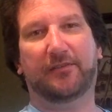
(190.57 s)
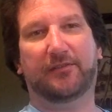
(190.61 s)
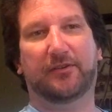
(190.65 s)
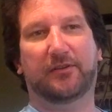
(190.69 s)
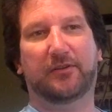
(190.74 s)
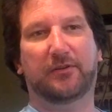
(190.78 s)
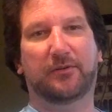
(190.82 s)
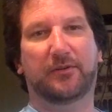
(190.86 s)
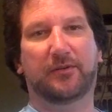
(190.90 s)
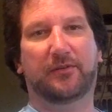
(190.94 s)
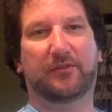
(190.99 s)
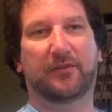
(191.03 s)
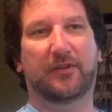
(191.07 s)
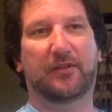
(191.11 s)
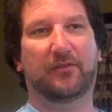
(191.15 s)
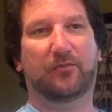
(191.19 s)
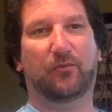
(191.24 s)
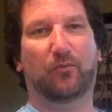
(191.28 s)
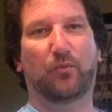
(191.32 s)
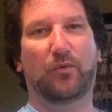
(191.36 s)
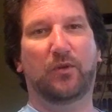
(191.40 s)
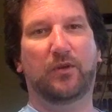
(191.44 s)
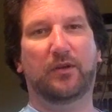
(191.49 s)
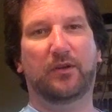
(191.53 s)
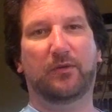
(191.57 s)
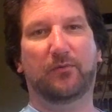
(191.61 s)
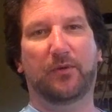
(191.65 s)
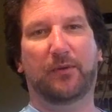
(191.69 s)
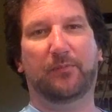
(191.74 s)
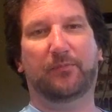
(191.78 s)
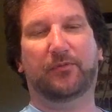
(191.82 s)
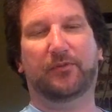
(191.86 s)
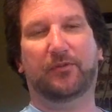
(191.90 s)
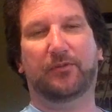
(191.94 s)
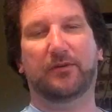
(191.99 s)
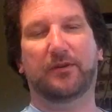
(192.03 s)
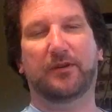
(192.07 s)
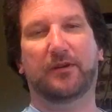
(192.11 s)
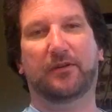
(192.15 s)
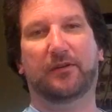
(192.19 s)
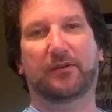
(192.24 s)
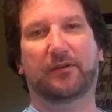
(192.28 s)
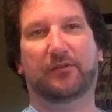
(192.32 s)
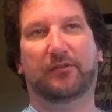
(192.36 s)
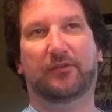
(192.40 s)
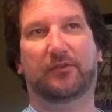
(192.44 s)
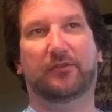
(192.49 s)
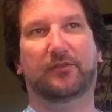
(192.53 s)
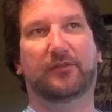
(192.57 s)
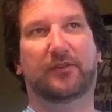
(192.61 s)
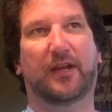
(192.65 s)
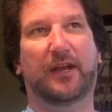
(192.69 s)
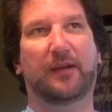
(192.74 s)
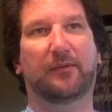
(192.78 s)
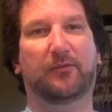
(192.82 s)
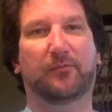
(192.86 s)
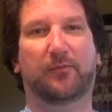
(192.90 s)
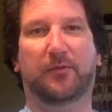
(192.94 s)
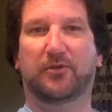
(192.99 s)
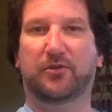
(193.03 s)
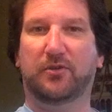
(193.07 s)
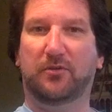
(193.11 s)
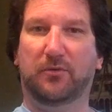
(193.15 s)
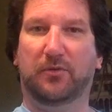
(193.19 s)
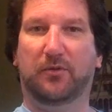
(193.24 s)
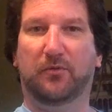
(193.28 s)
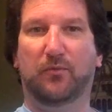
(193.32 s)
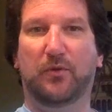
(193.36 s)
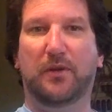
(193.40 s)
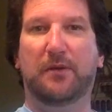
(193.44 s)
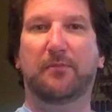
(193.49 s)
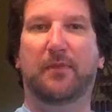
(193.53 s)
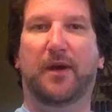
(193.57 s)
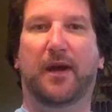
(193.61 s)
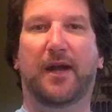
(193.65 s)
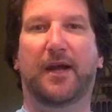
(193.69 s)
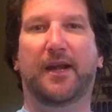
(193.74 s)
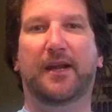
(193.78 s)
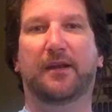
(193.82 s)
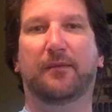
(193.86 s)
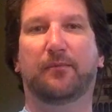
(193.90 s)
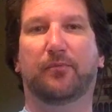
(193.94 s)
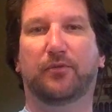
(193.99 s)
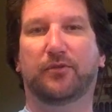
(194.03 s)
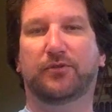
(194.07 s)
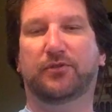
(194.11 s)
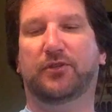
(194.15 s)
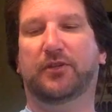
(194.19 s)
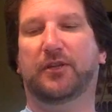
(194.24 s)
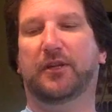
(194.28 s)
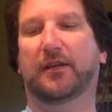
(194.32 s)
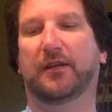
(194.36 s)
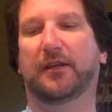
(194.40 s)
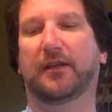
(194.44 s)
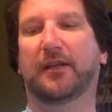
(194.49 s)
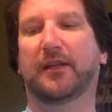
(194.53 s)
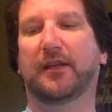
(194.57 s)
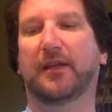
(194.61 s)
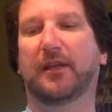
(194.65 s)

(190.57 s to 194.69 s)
so it really rips through here at certain times, especially with the wind behind it pushing it.